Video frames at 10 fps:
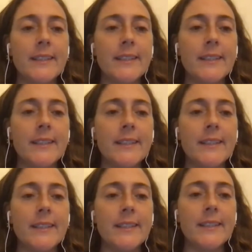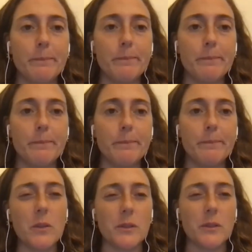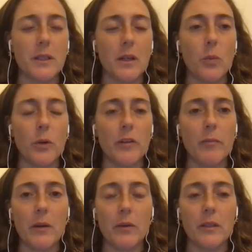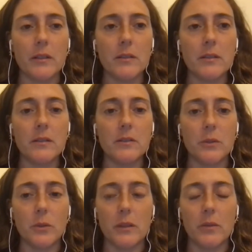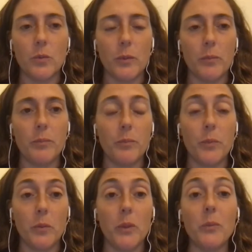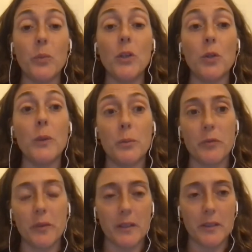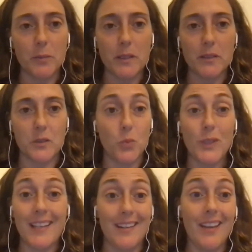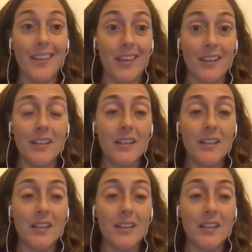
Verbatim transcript: Um, So I think there was like a word of mouthness to it where, where we, we knew we were filling a space because we had nothing.